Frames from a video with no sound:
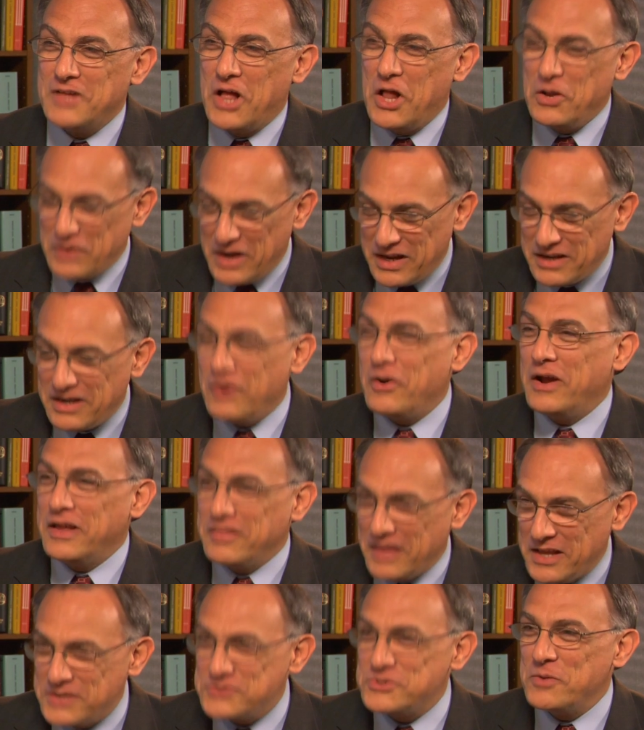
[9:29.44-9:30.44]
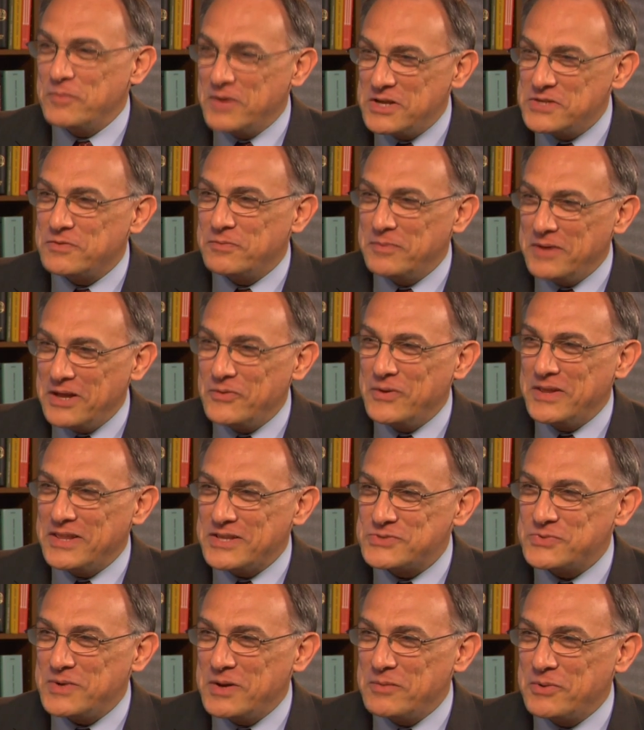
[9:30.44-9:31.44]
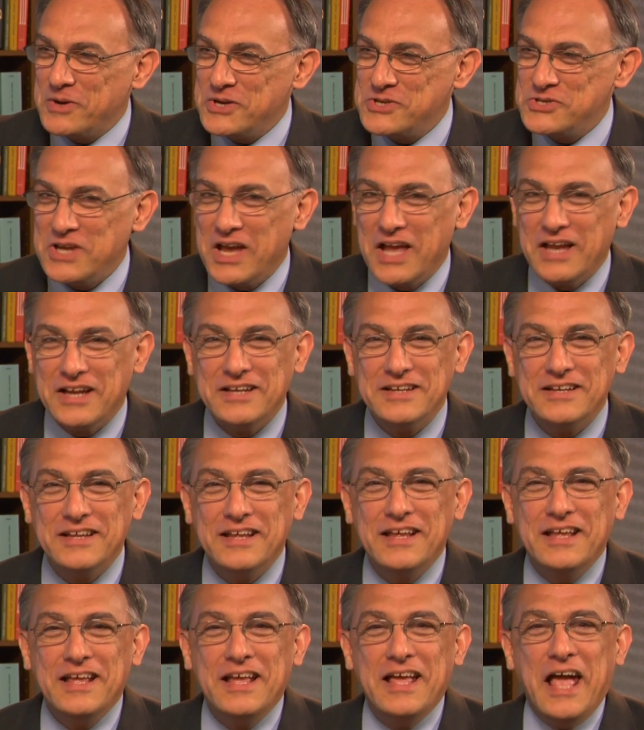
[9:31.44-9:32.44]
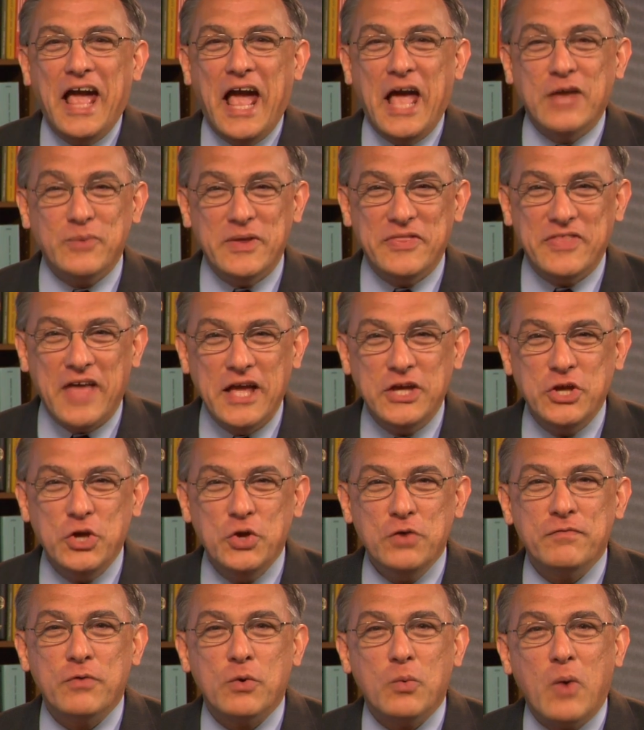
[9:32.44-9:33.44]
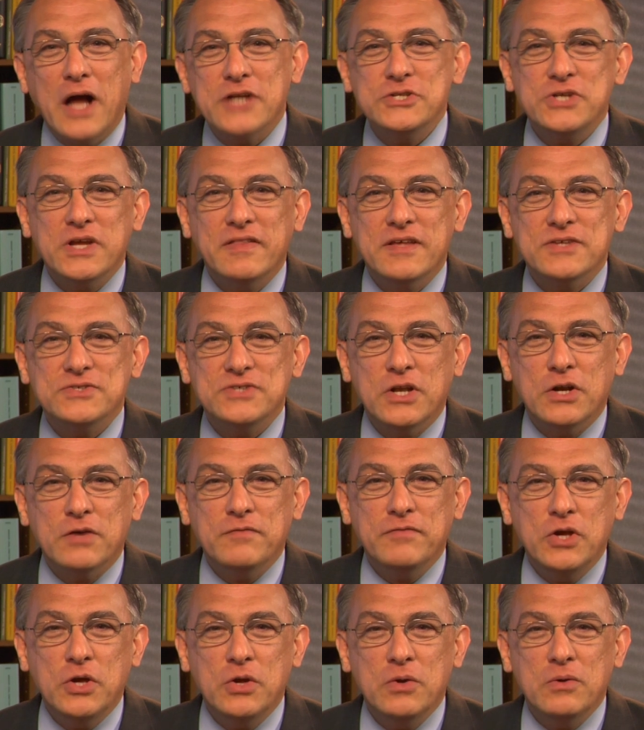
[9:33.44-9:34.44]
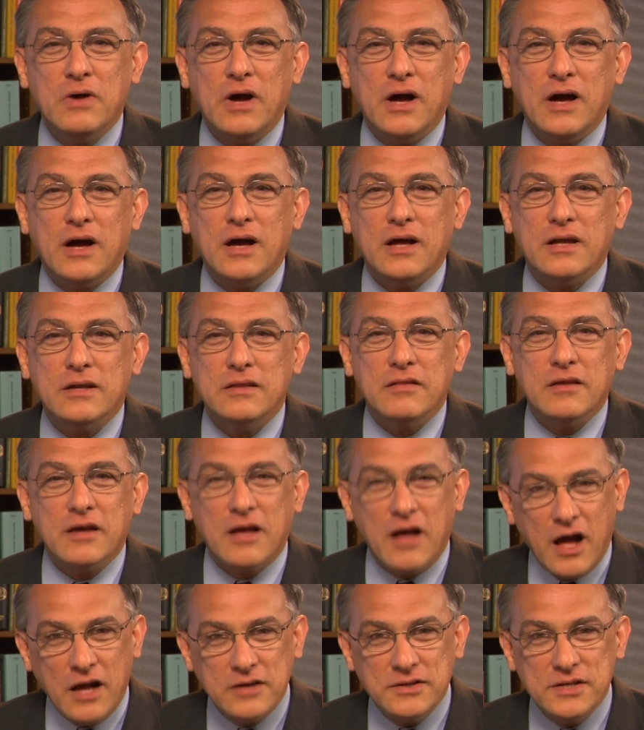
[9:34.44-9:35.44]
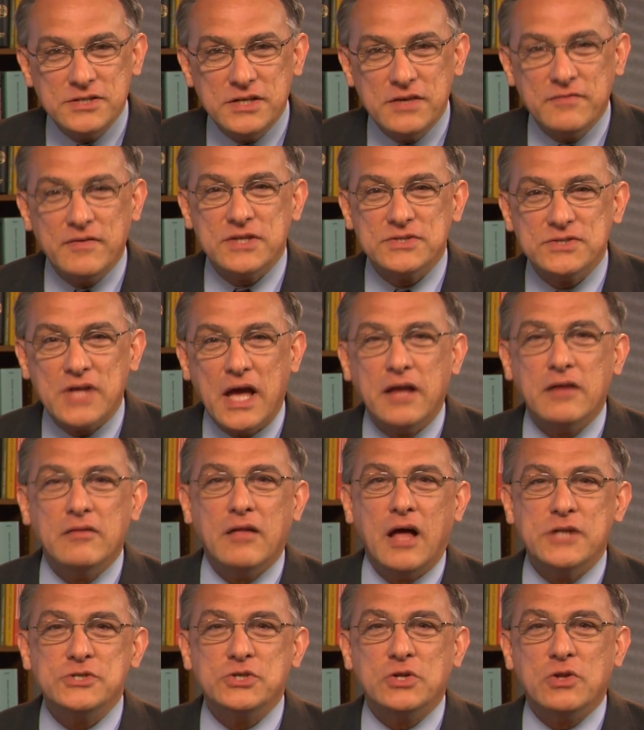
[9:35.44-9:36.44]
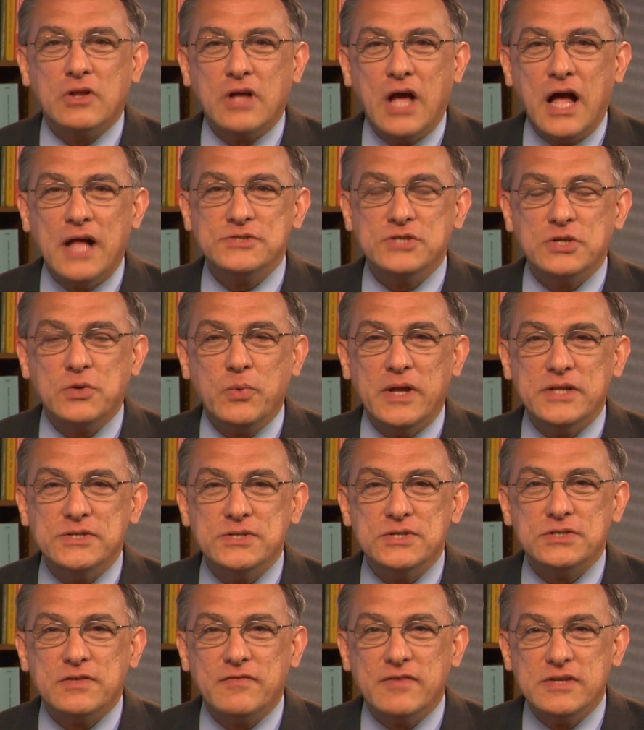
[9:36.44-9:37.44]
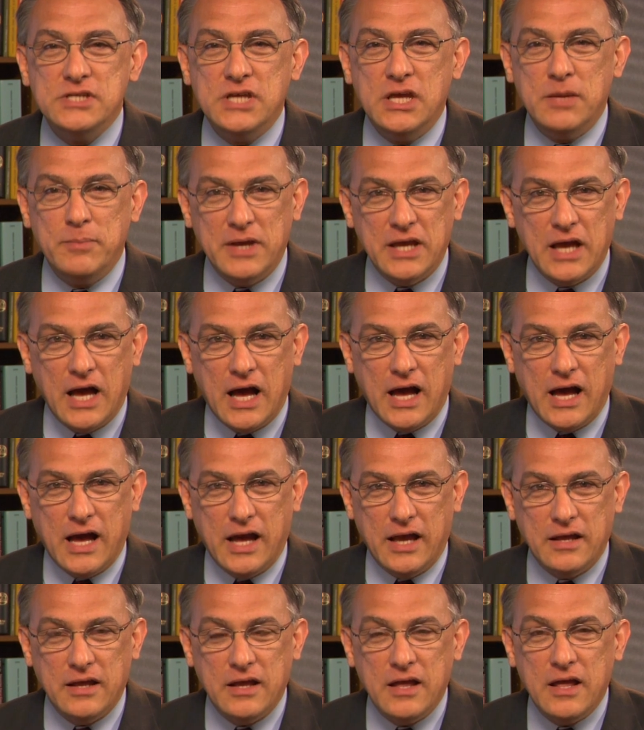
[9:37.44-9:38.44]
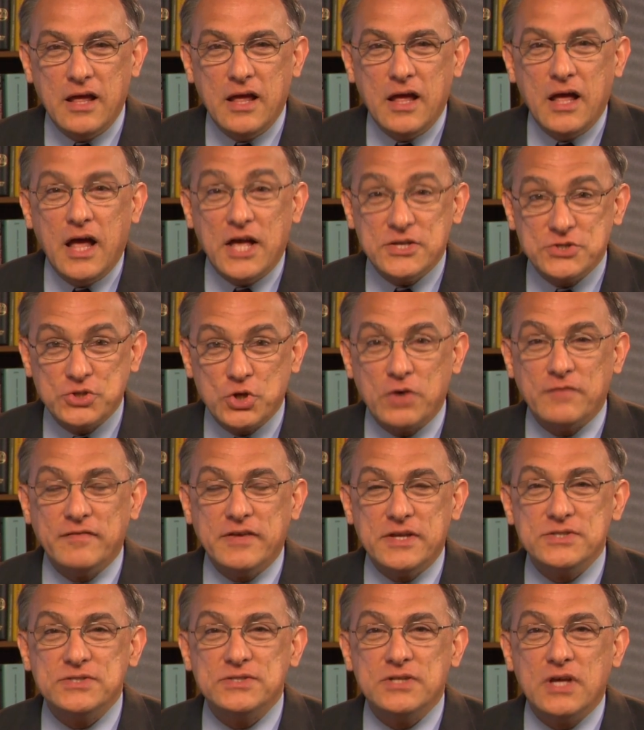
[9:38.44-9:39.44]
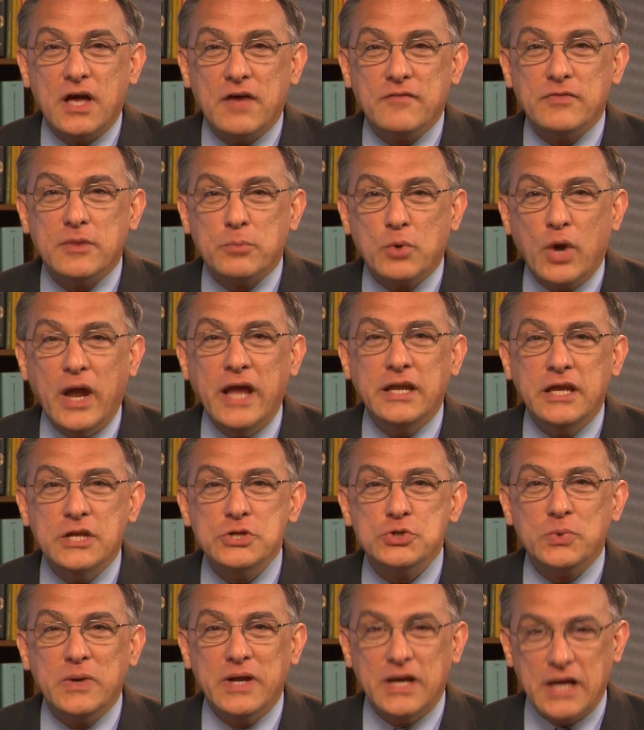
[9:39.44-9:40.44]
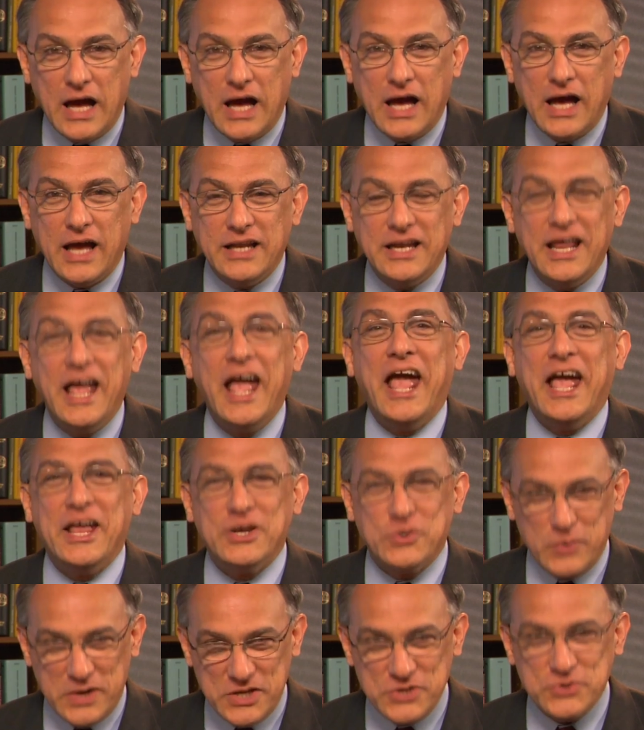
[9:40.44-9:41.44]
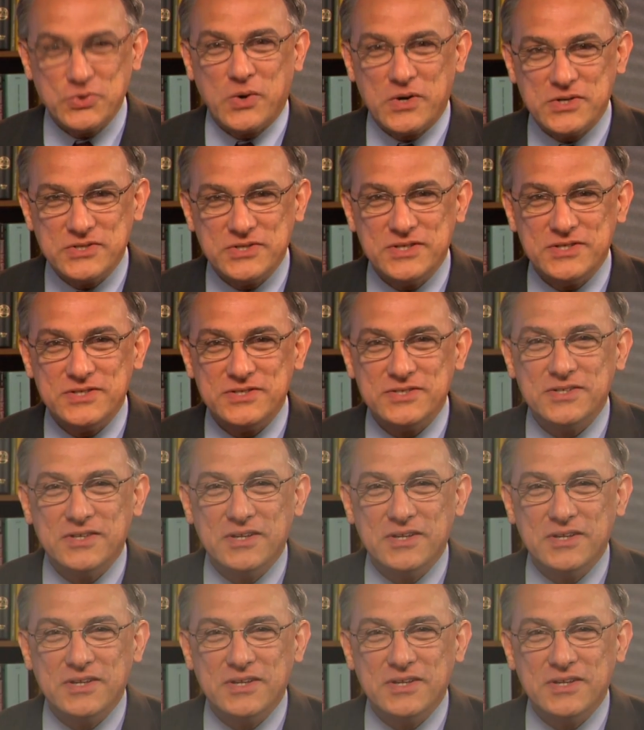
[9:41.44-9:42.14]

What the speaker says: All right, Eric, thanks so much for being with us. We appreciate it. And we thank you for watching this interview on the cognitive and psychological consequences of a TBI, a service of the Brain Injury Guide and Resources.